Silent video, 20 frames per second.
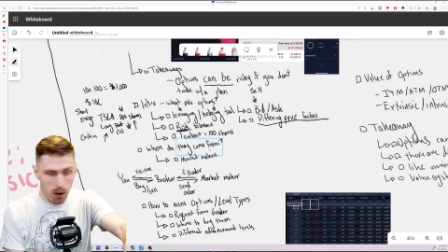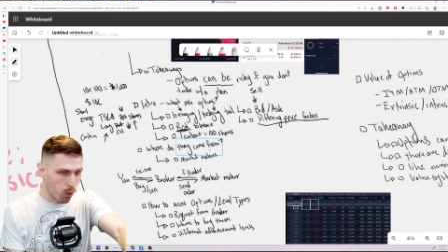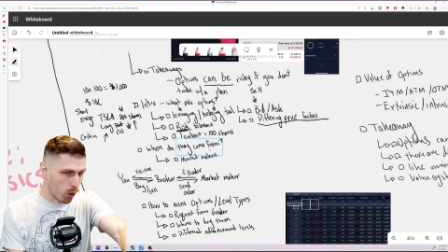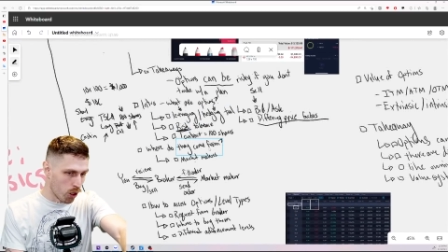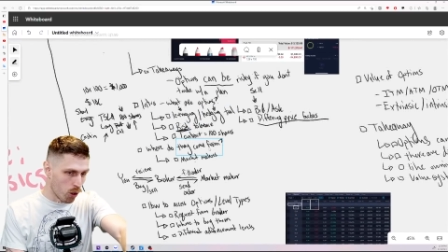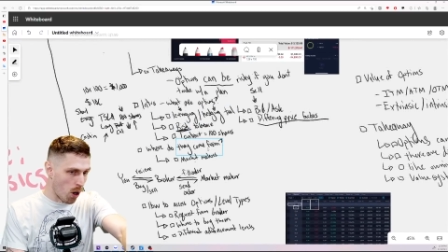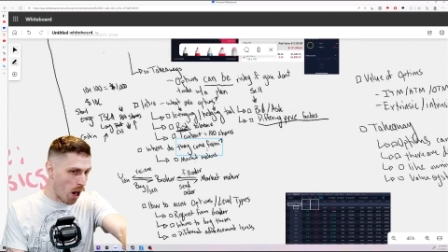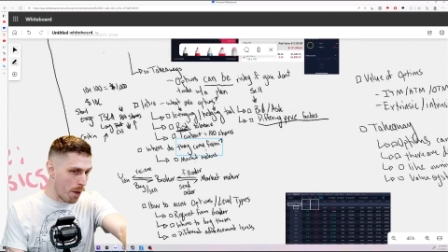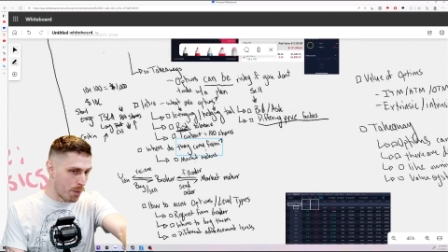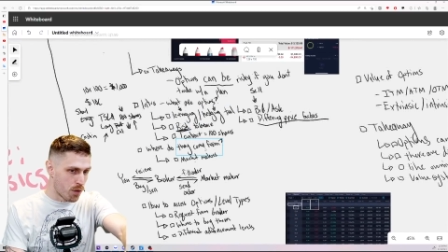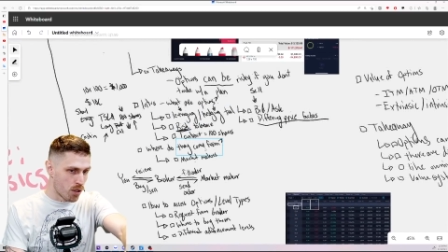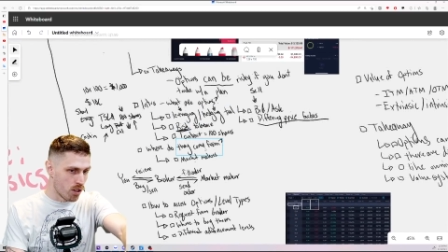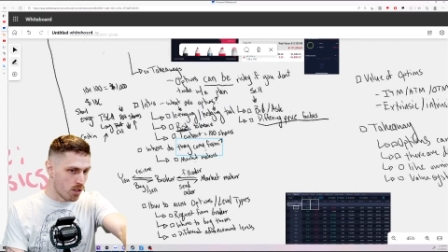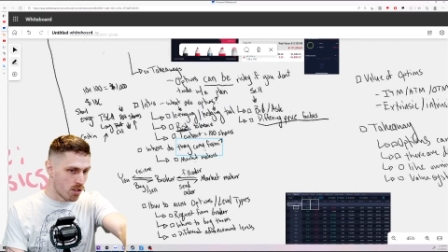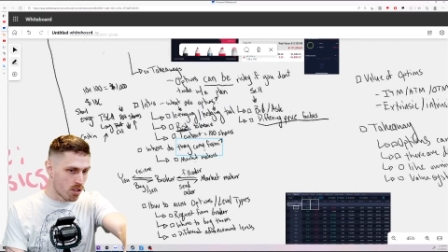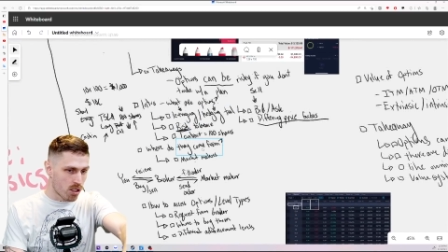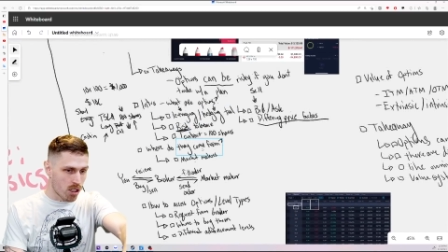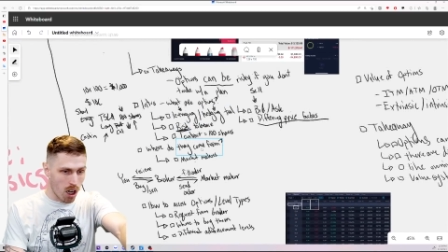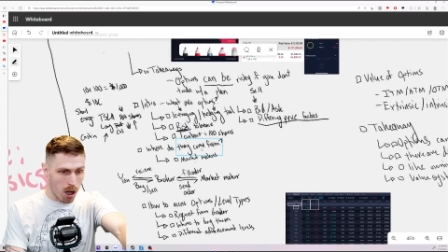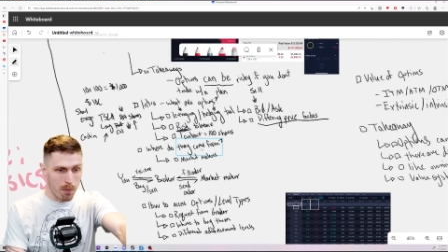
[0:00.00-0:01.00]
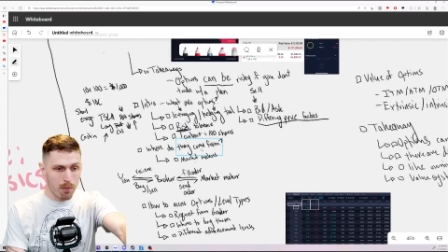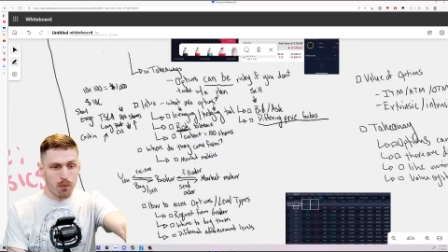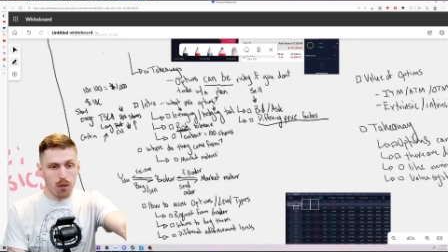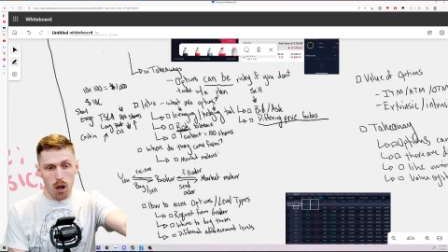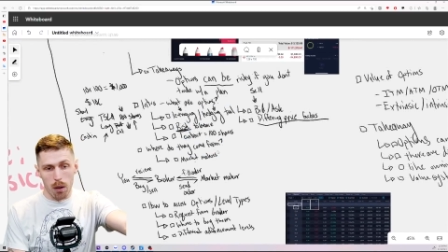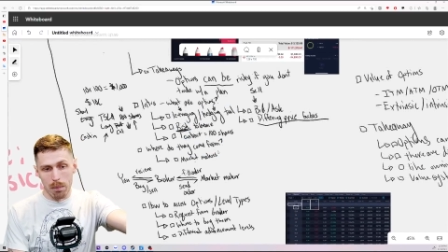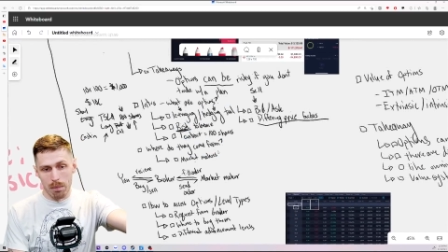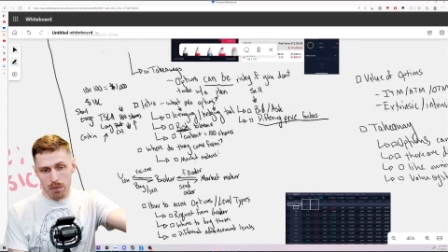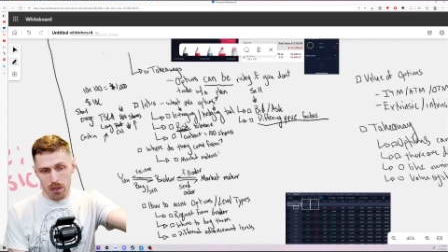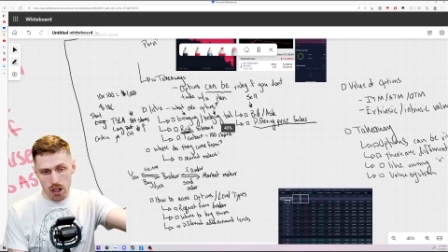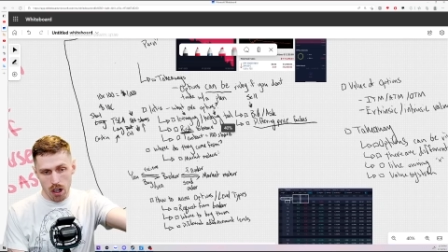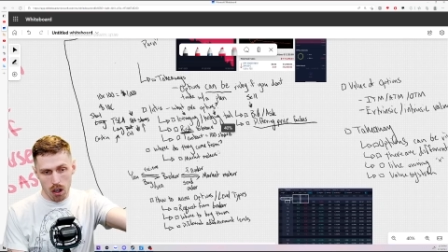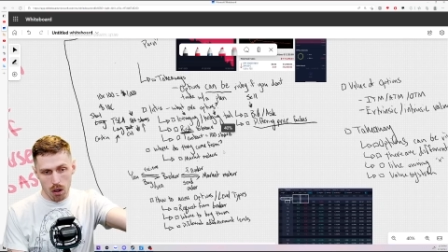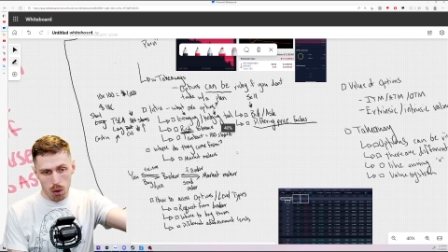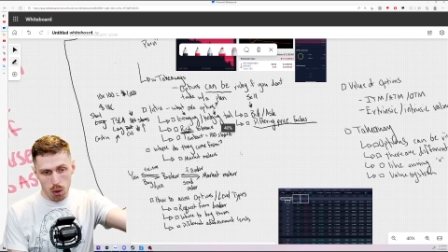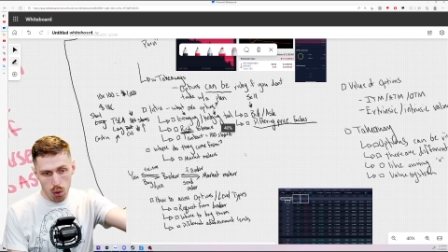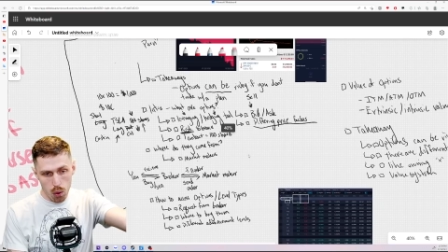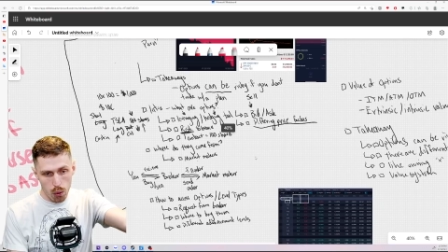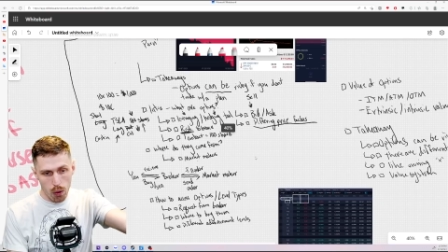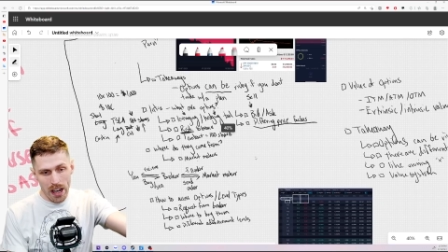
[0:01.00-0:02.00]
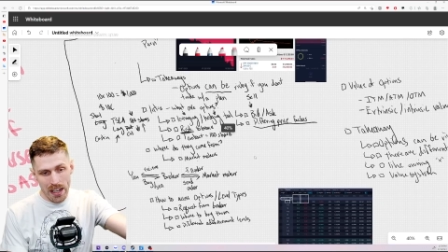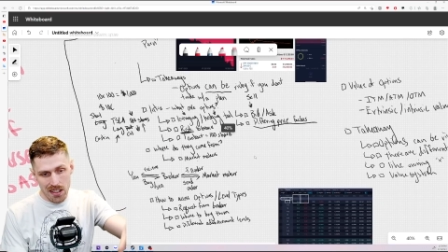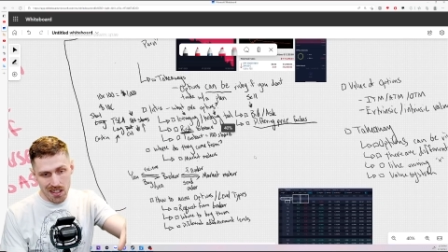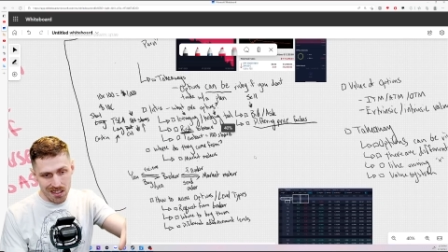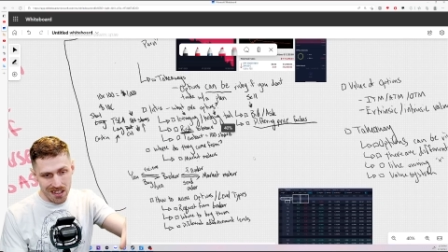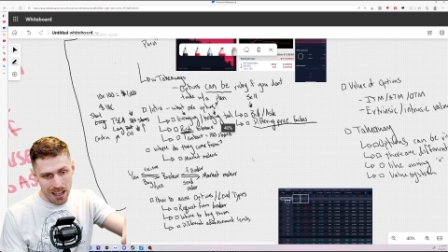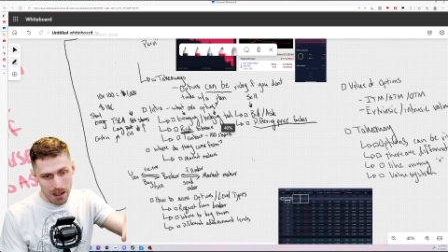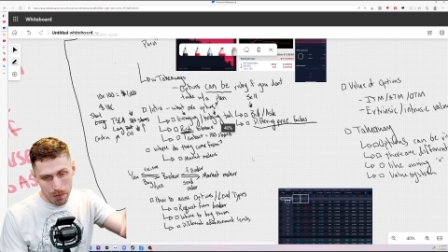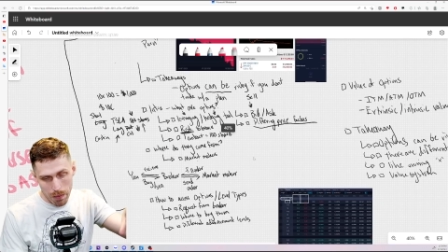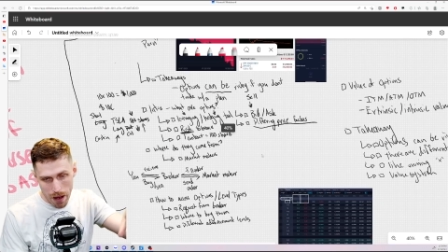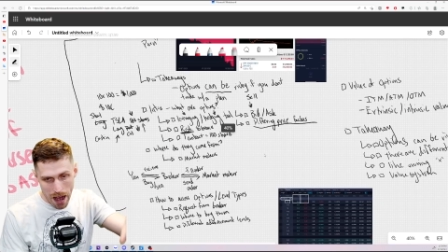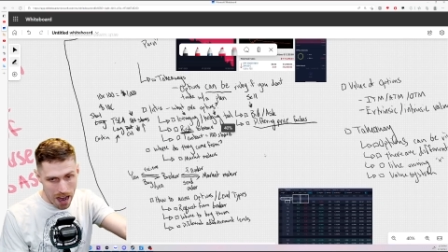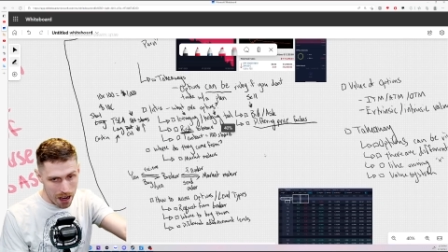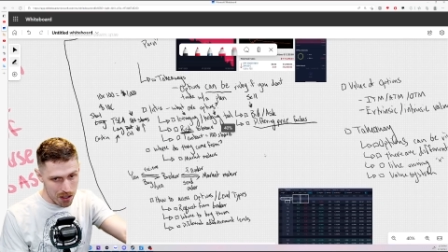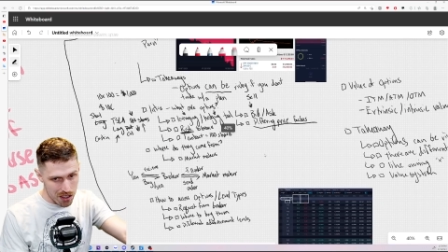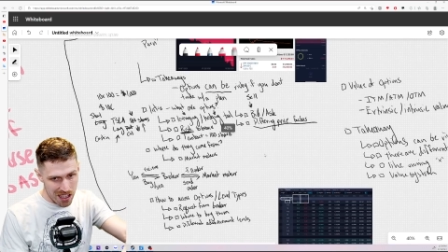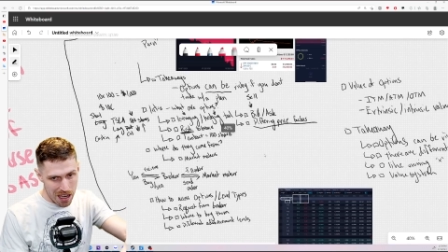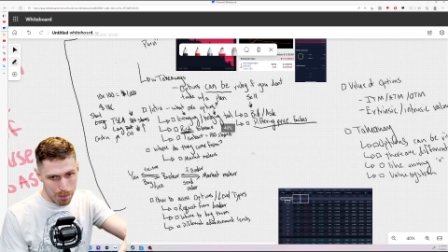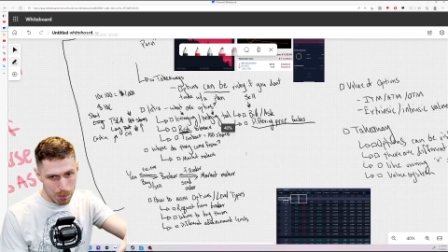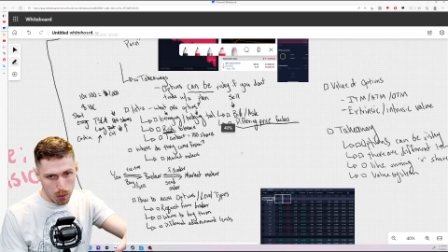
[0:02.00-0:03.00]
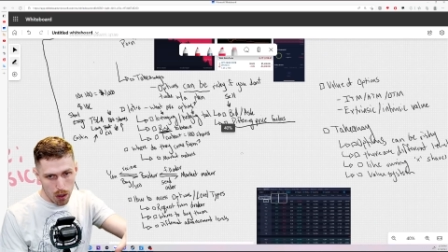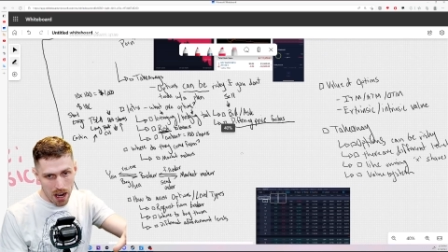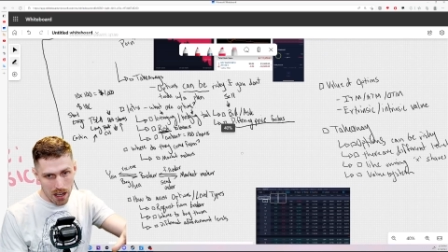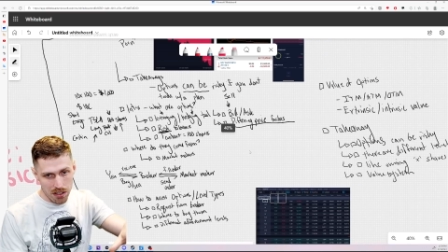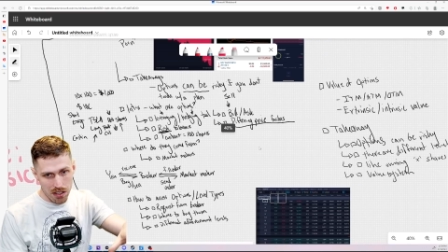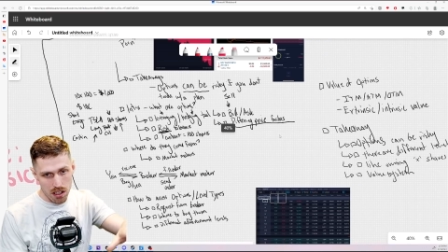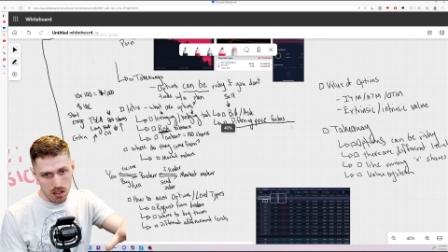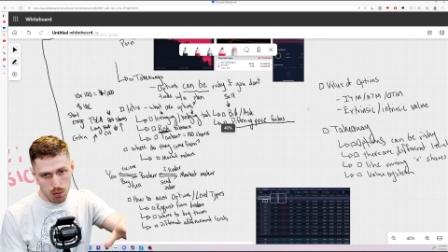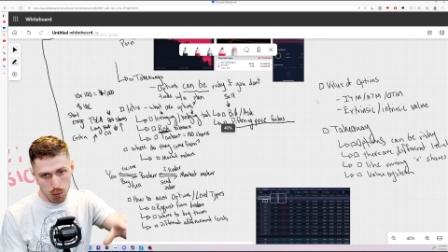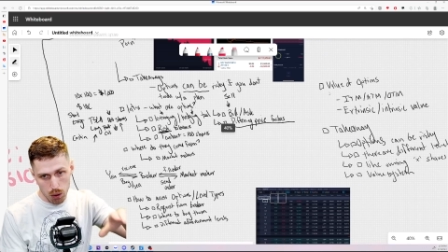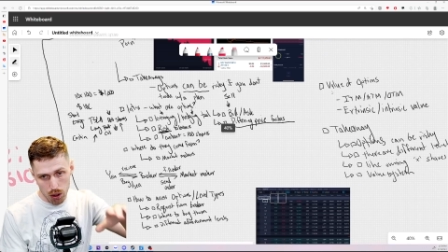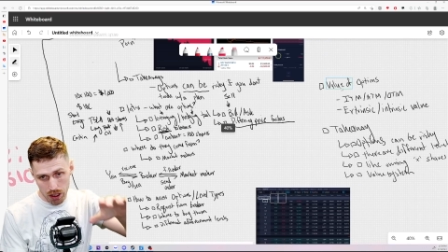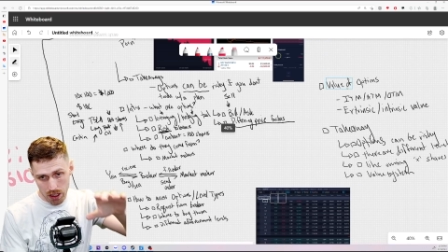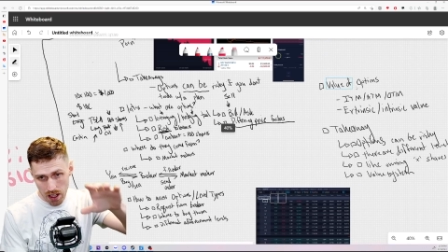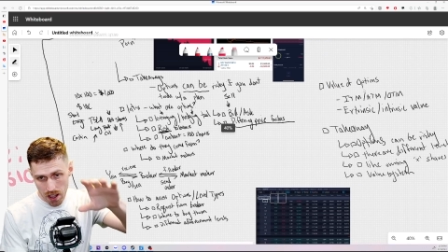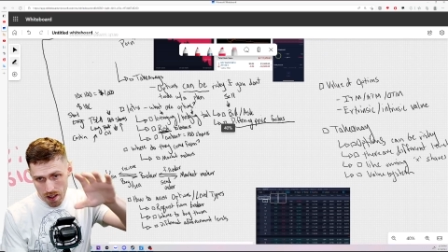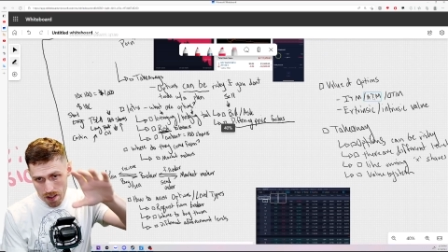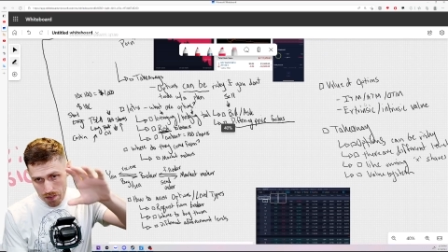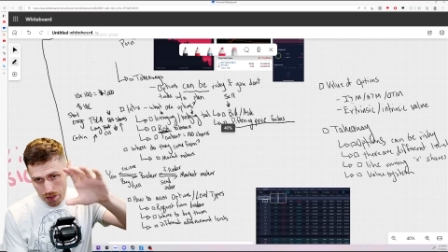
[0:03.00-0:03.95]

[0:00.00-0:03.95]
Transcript: do options come from, who writes them, how does that process work,